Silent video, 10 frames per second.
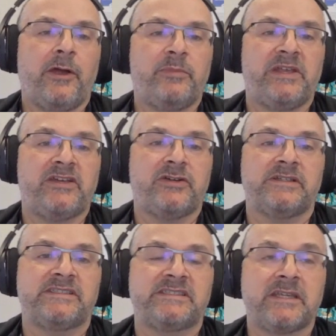
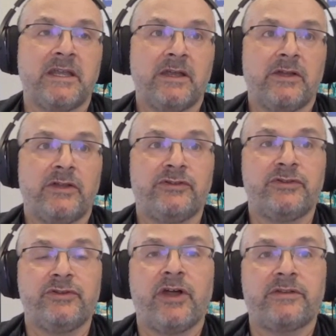because
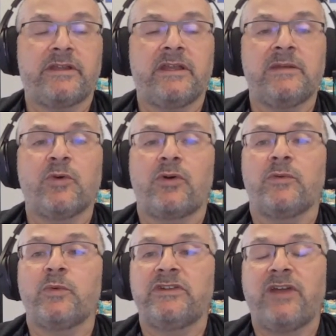not anymore
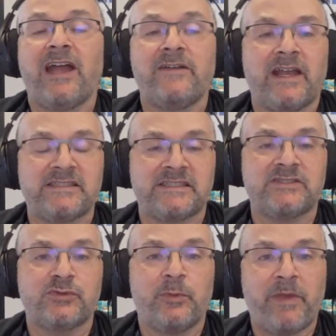will you have access
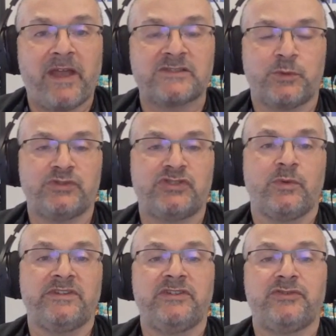to the passwords. You
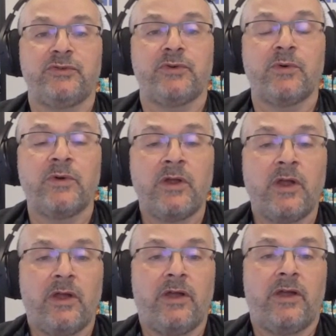will need to go
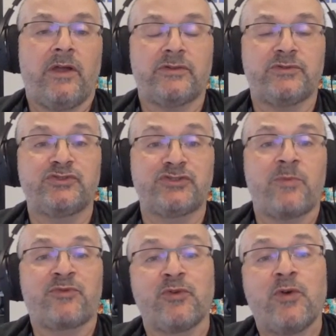to
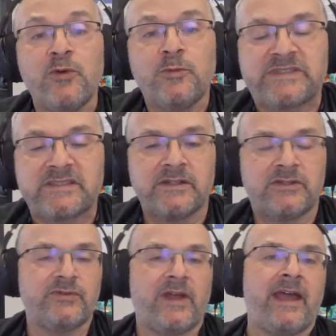jump through hoops
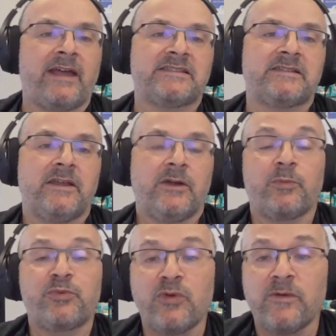to ask
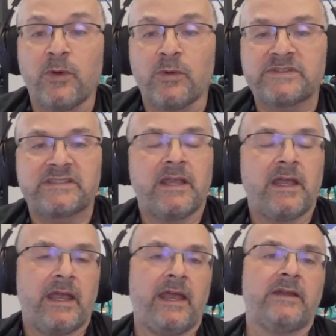approvals
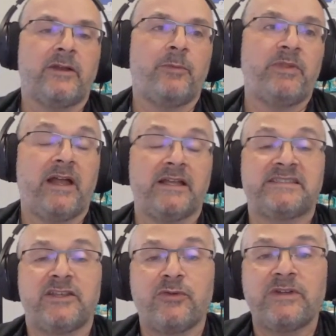and apply
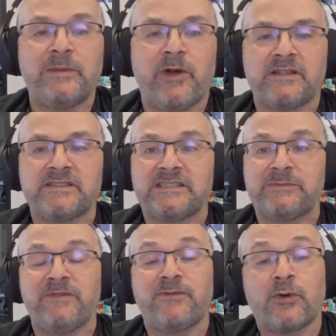security policies
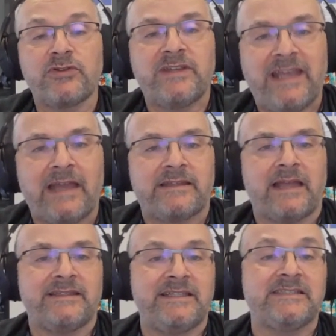before you get
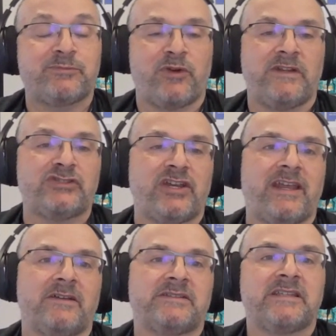at these privileged
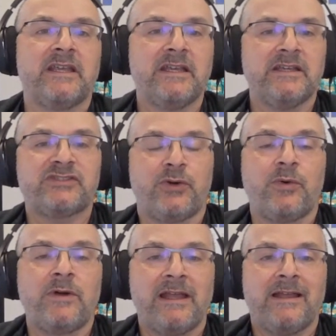accounts.
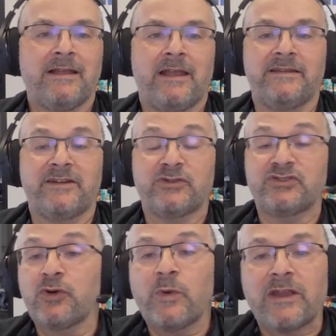So
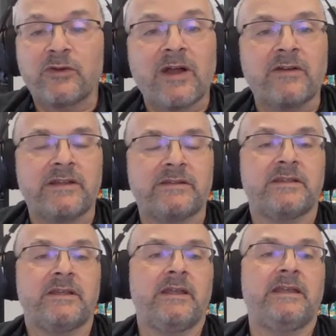there's no way around
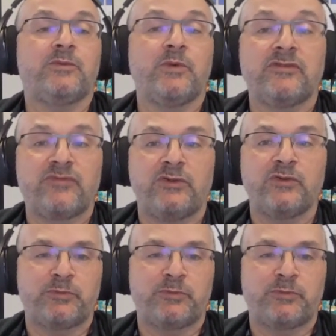it. It will reduce